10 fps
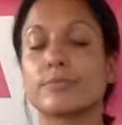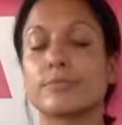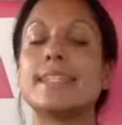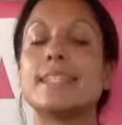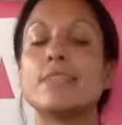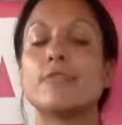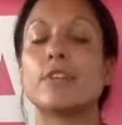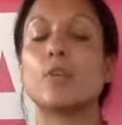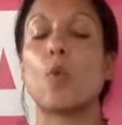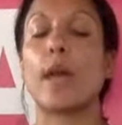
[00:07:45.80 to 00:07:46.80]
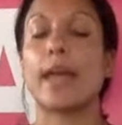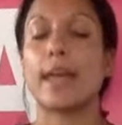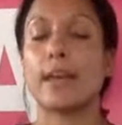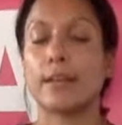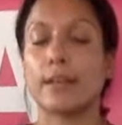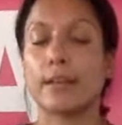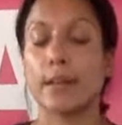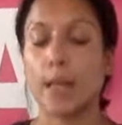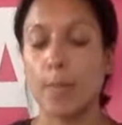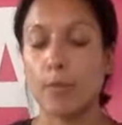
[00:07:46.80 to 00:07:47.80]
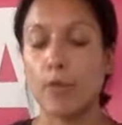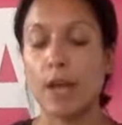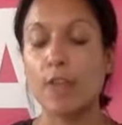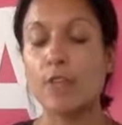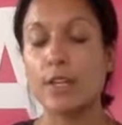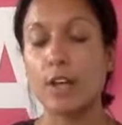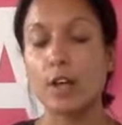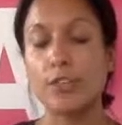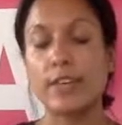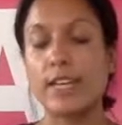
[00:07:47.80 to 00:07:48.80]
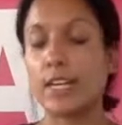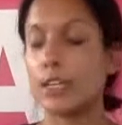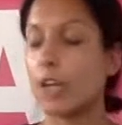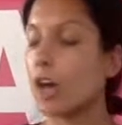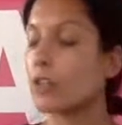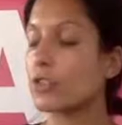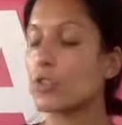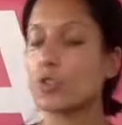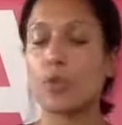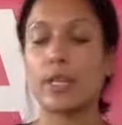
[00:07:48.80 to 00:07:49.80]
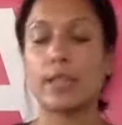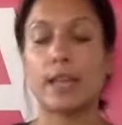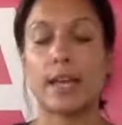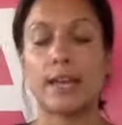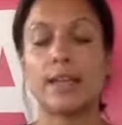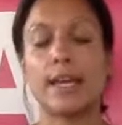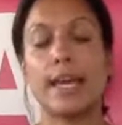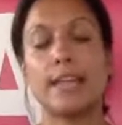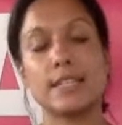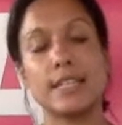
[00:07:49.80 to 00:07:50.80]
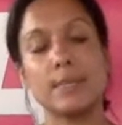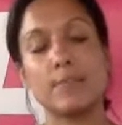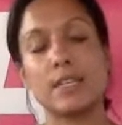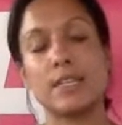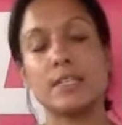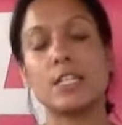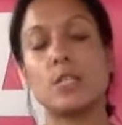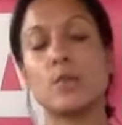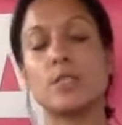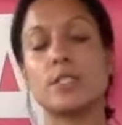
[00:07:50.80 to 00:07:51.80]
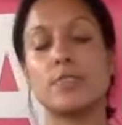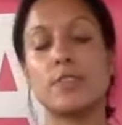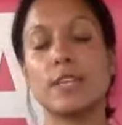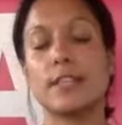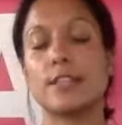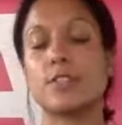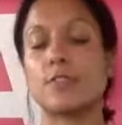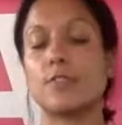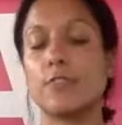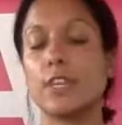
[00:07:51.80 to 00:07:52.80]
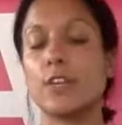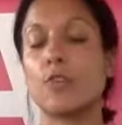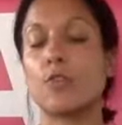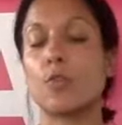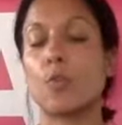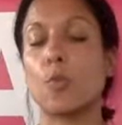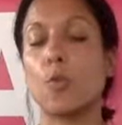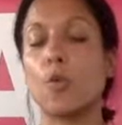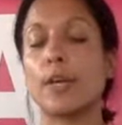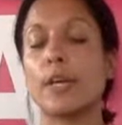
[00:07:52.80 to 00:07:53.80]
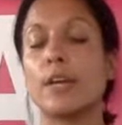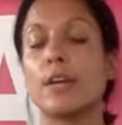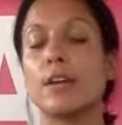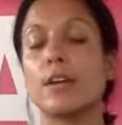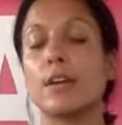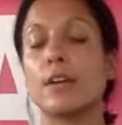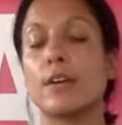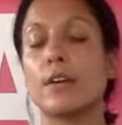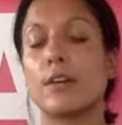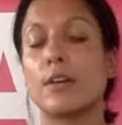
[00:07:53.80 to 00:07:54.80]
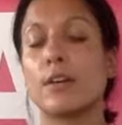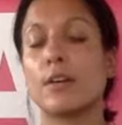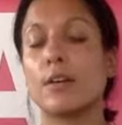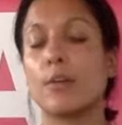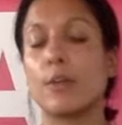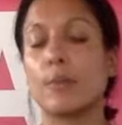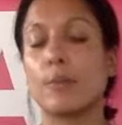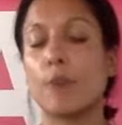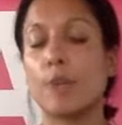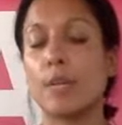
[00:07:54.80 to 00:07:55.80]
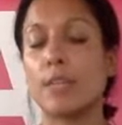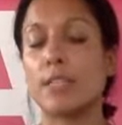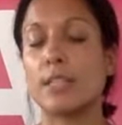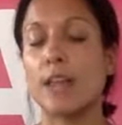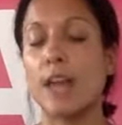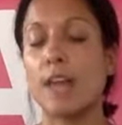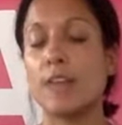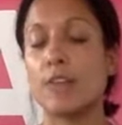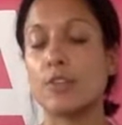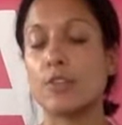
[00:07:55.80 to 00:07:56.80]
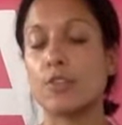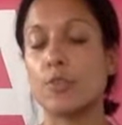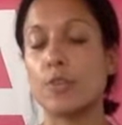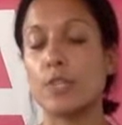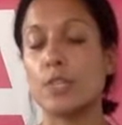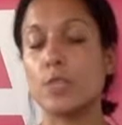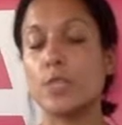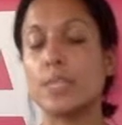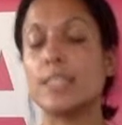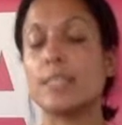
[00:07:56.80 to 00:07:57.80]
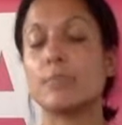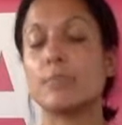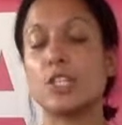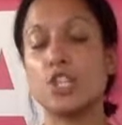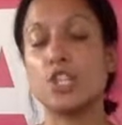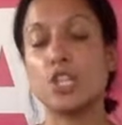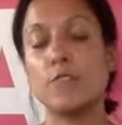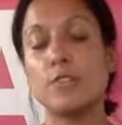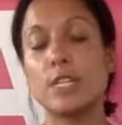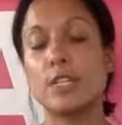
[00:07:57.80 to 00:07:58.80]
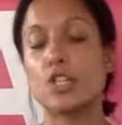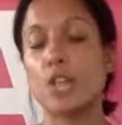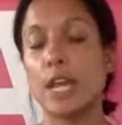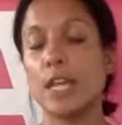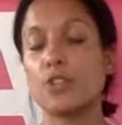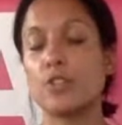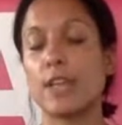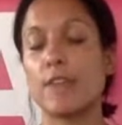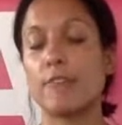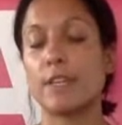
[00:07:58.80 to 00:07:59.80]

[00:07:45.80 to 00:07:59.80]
in a different way. Rather than cultivating a long storyline and to keep the continuous feelings of fear or worry or impermanence alive in our stories, we can simply shift and change that